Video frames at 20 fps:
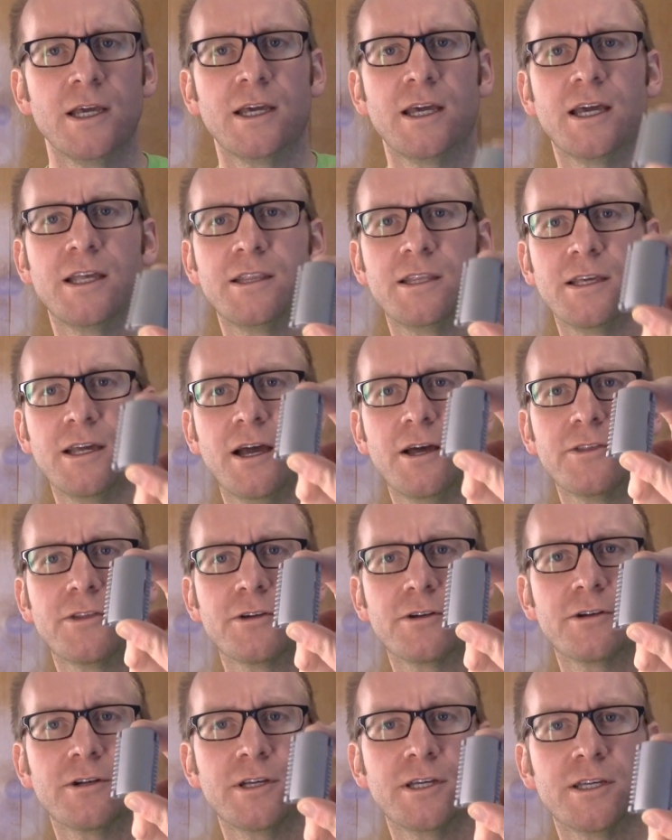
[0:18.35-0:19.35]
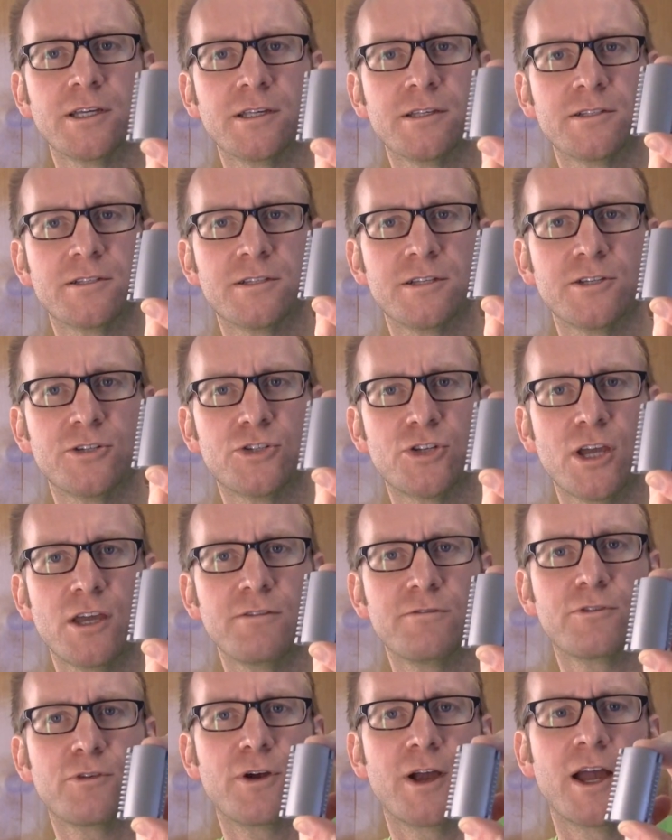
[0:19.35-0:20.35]
and the other is the
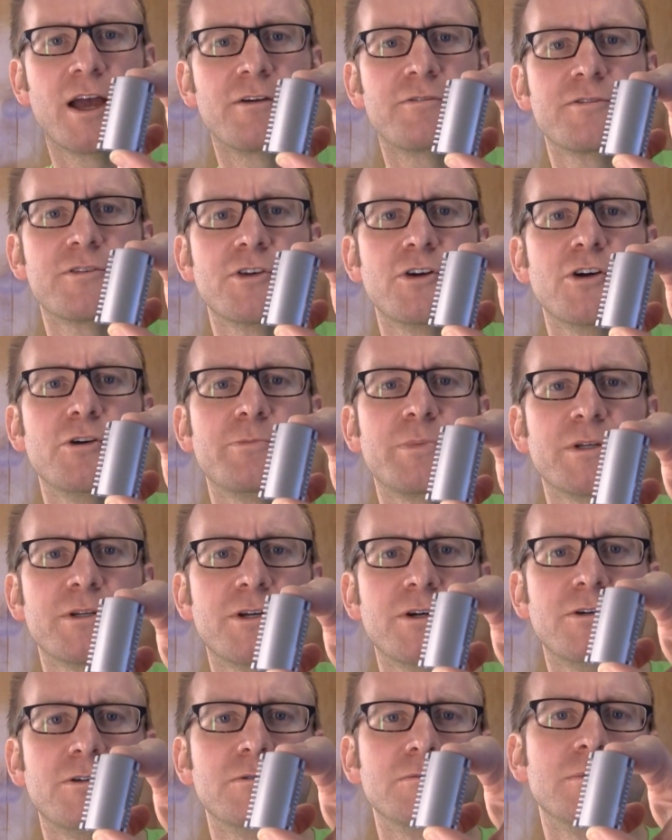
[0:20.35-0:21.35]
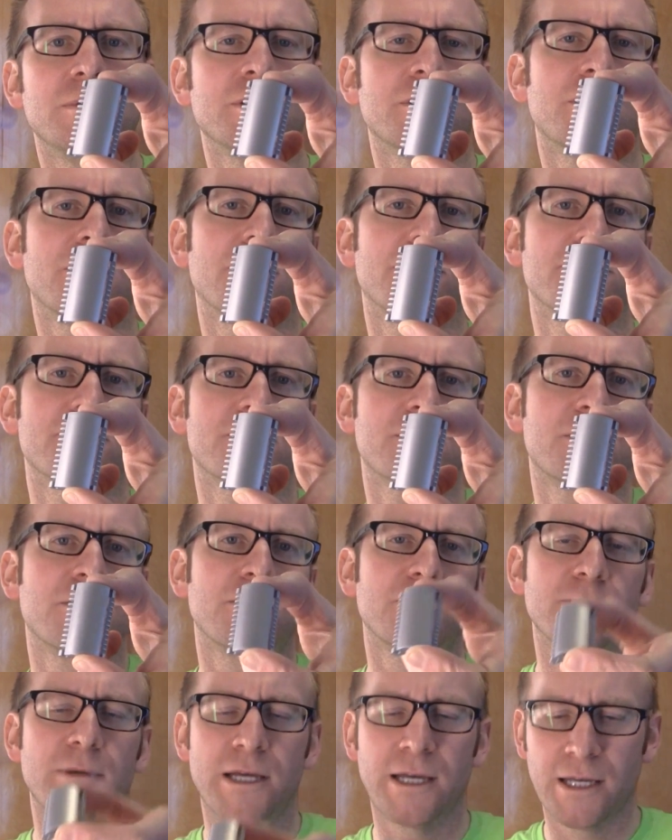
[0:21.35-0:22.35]
Shavecraft Open Comb Closed
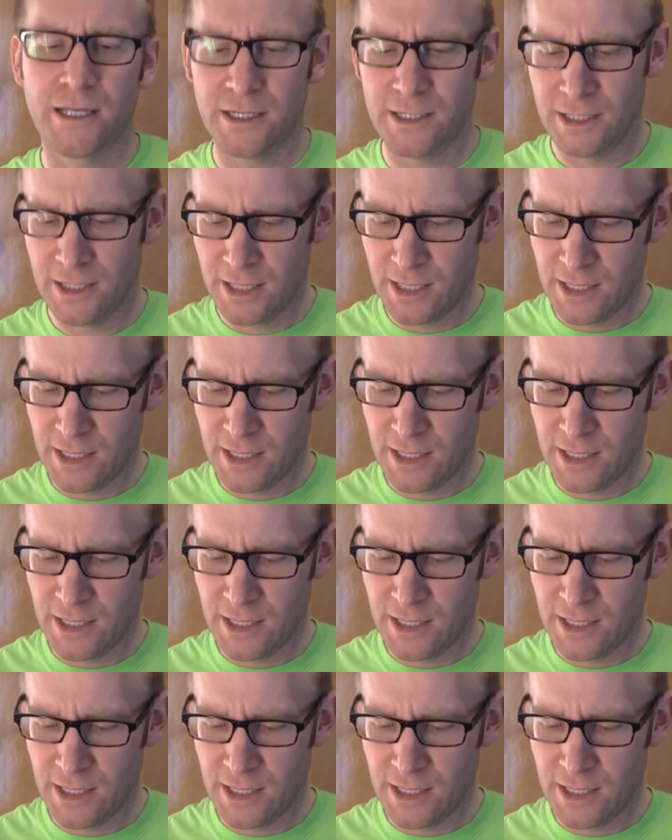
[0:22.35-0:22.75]
Comb Head.